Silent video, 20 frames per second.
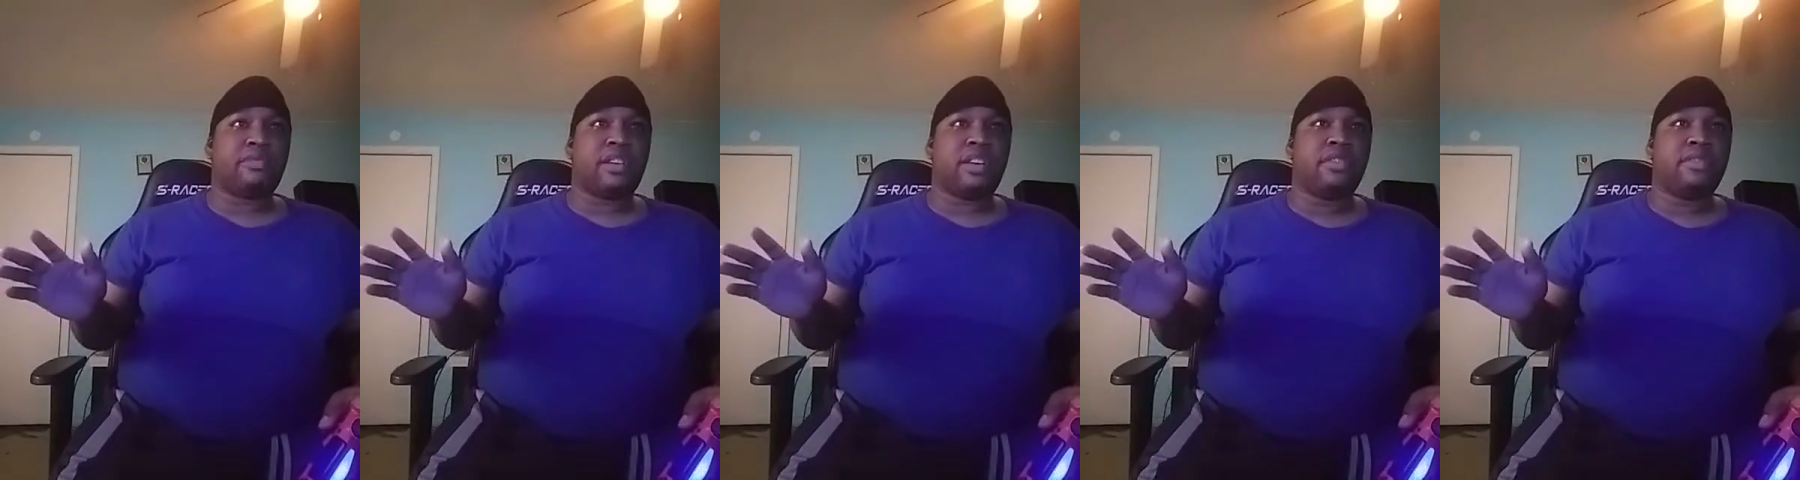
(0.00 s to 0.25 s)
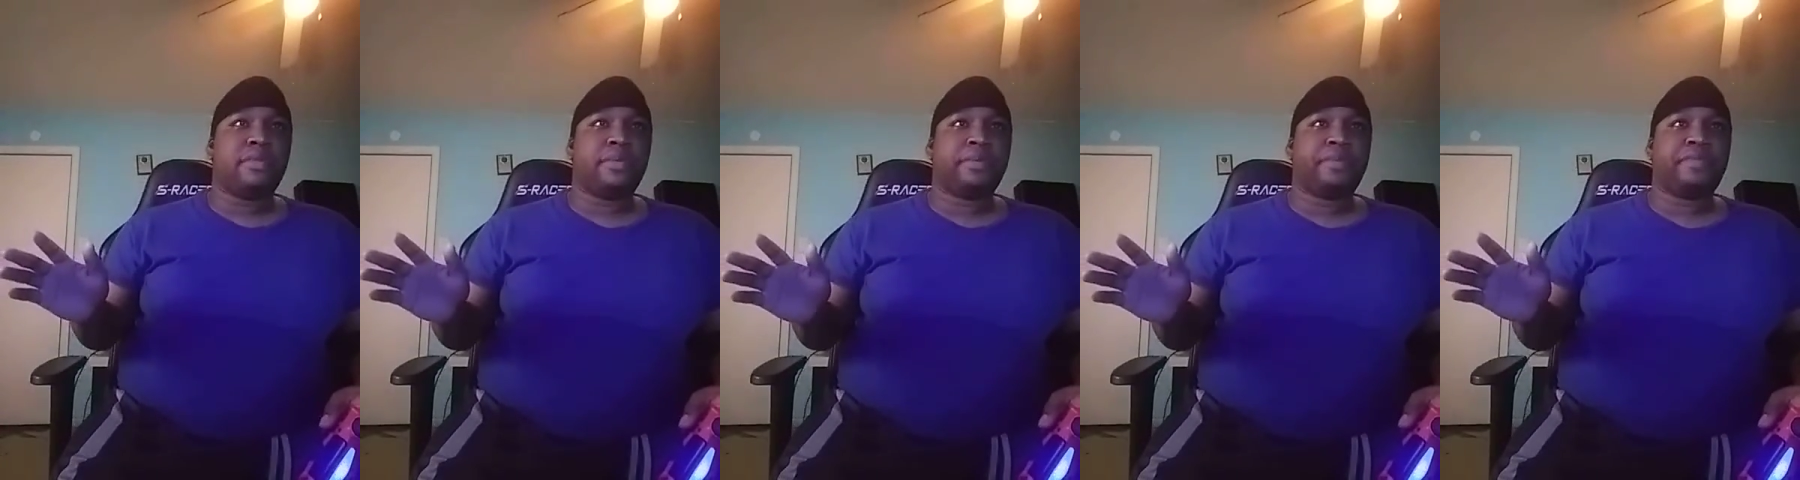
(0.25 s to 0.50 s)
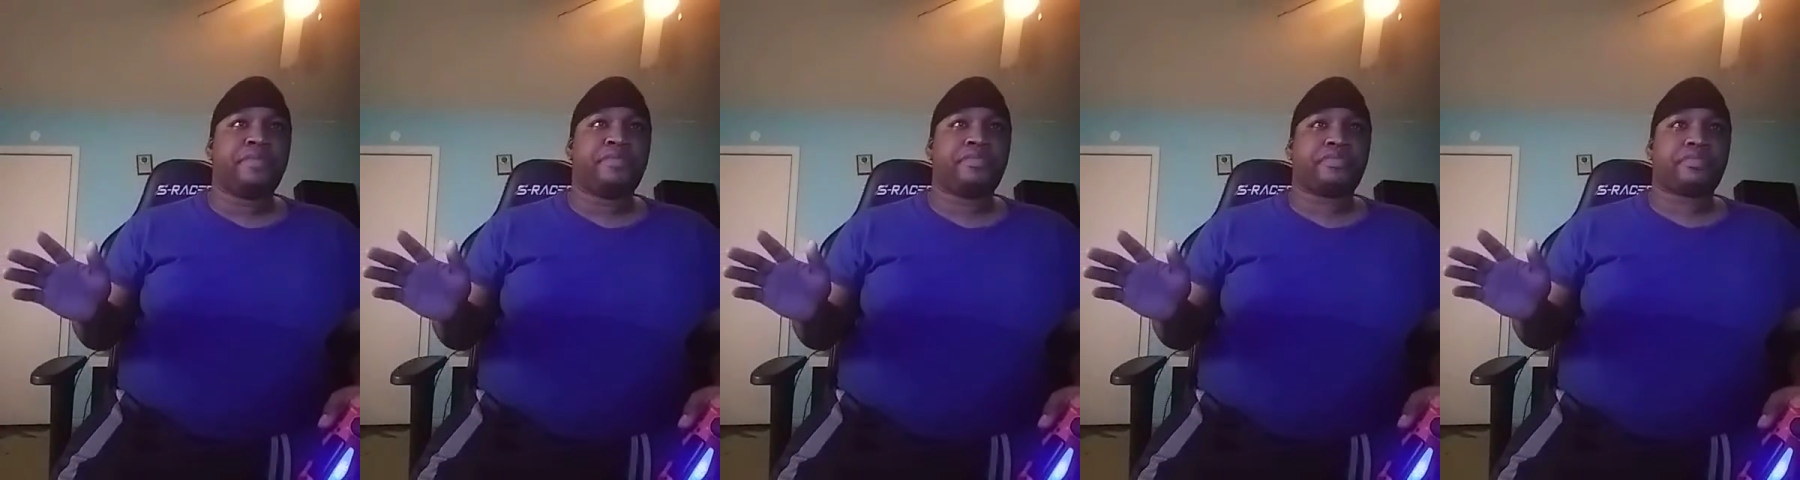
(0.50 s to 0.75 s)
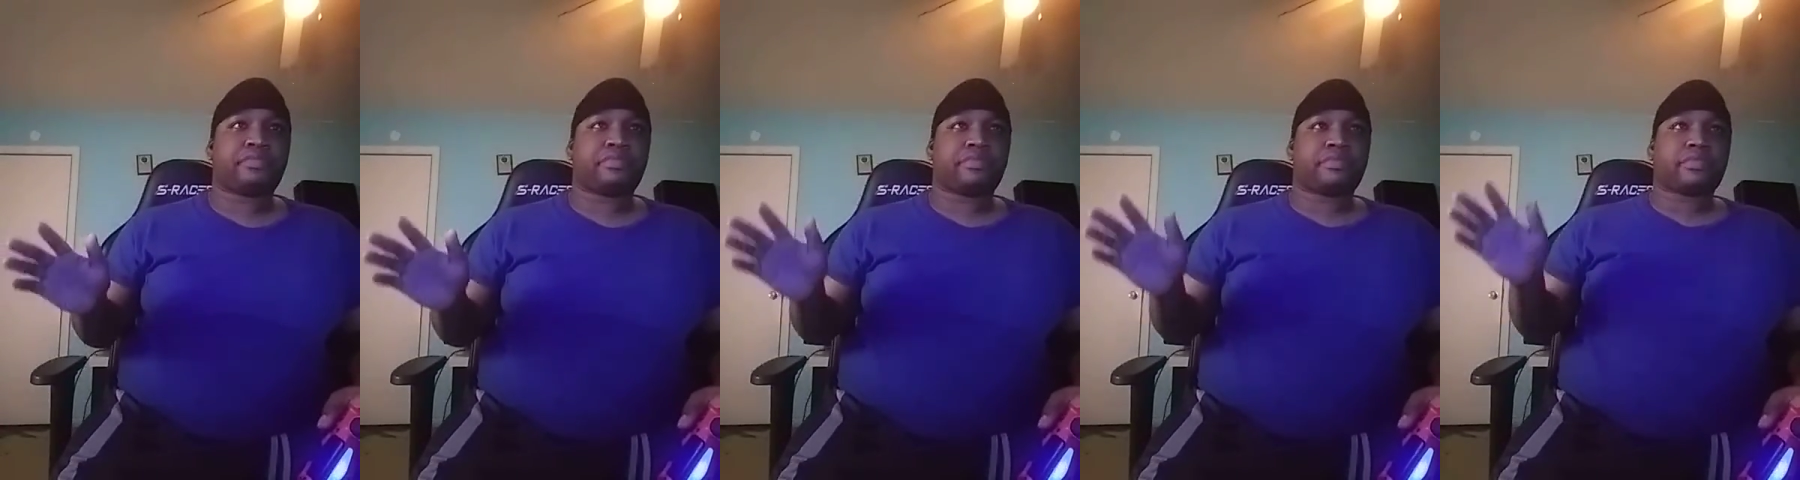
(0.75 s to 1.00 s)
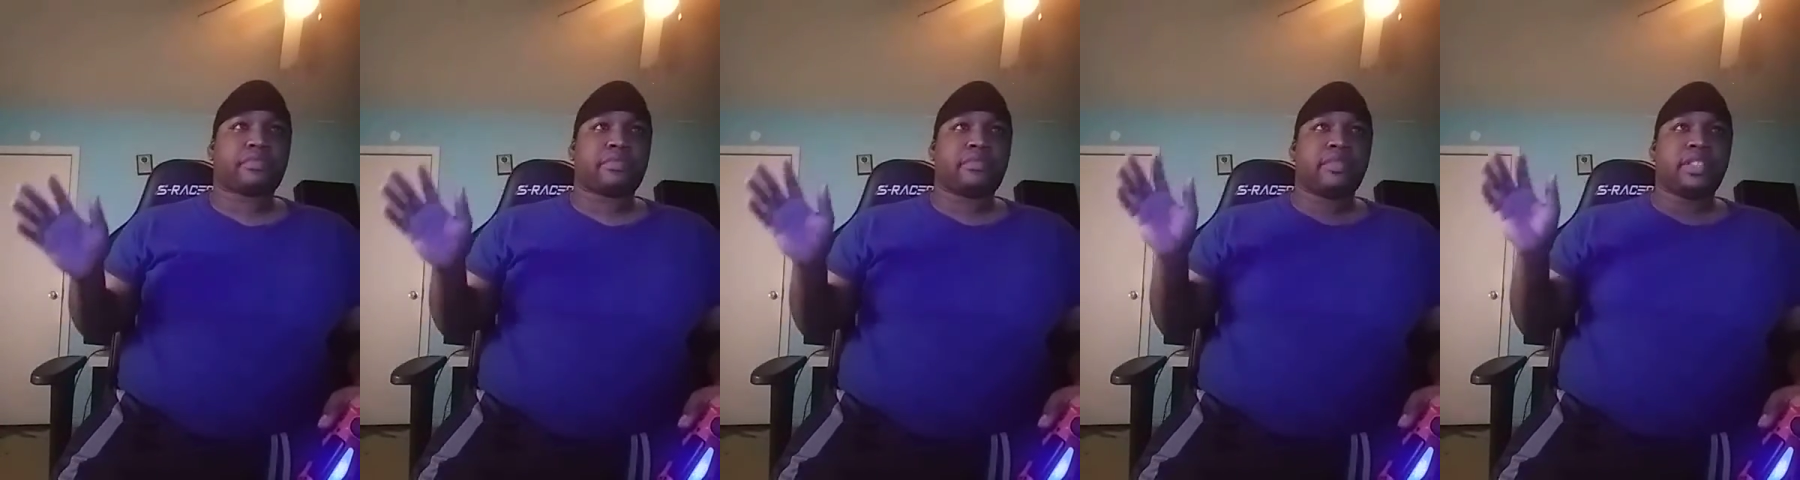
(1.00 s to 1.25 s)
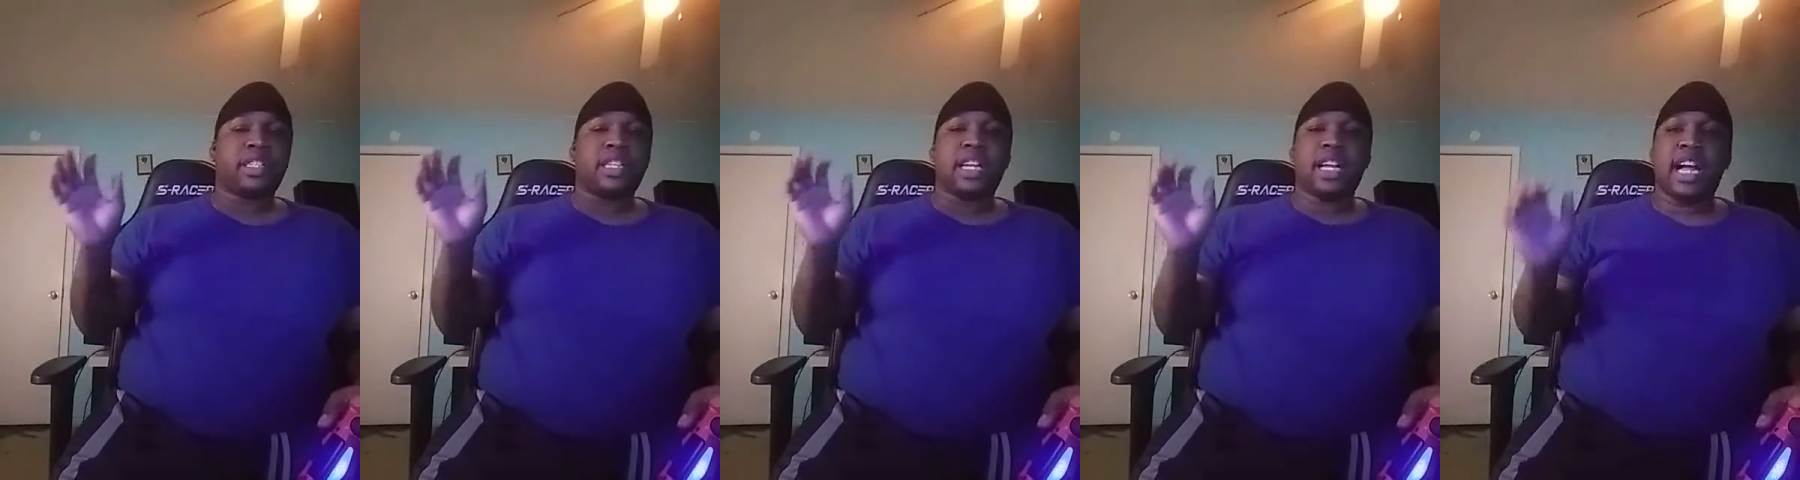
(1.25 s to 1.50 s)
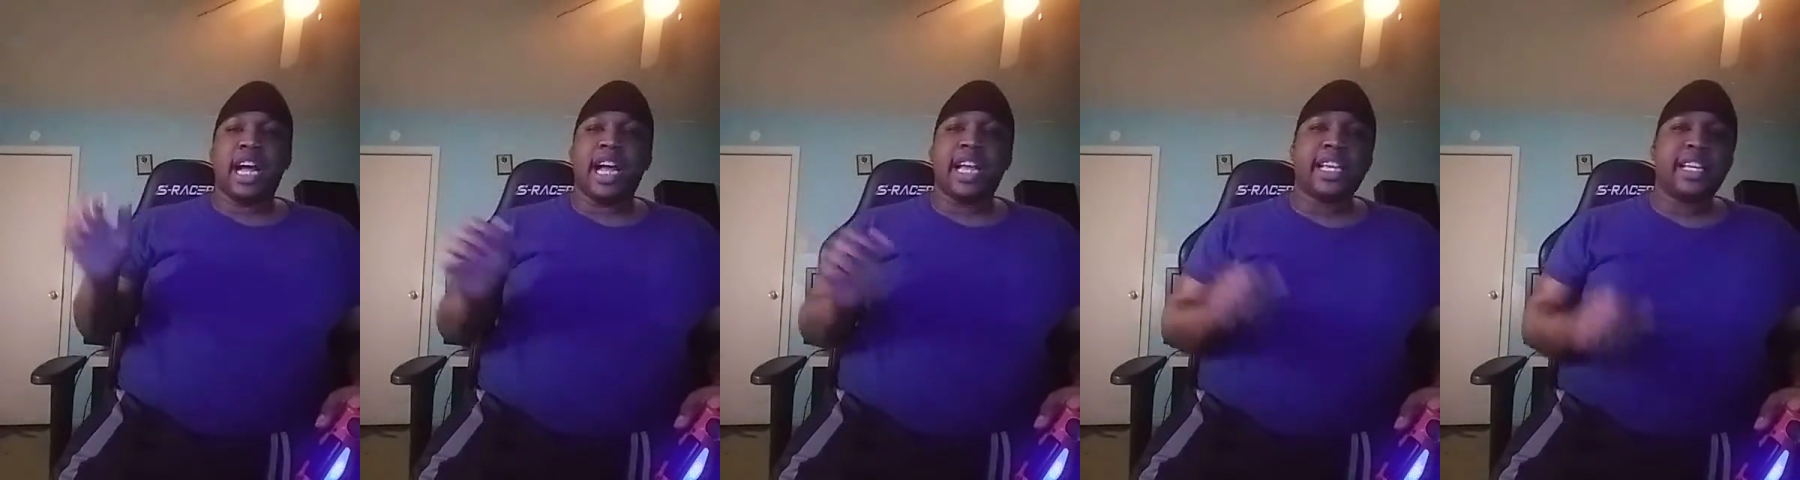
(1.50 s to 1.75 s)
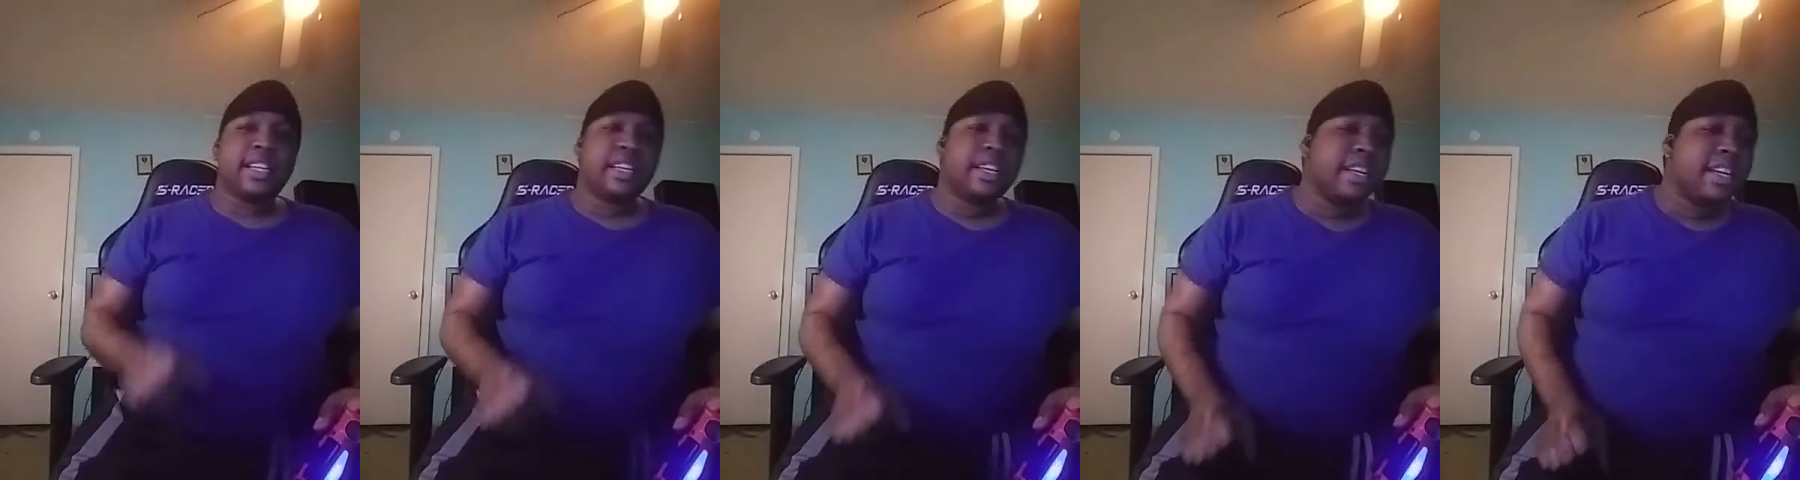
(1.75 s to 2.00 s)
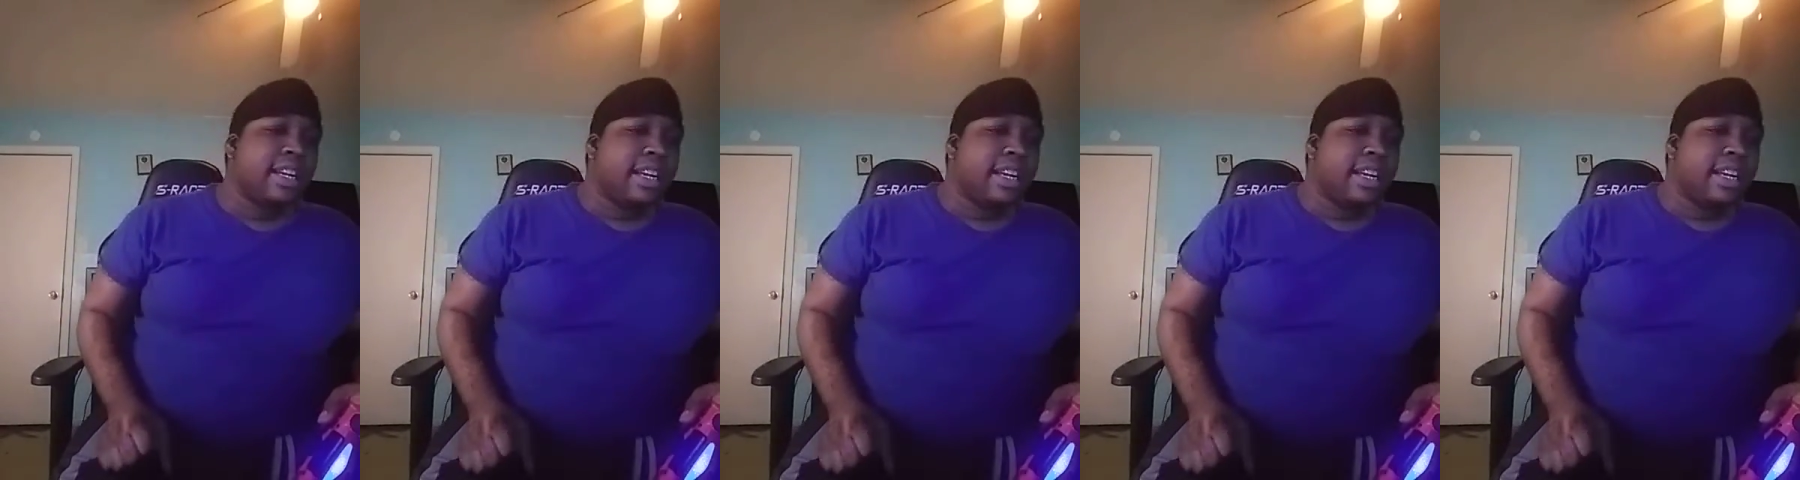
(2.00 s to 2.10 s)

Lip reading: row. Alright.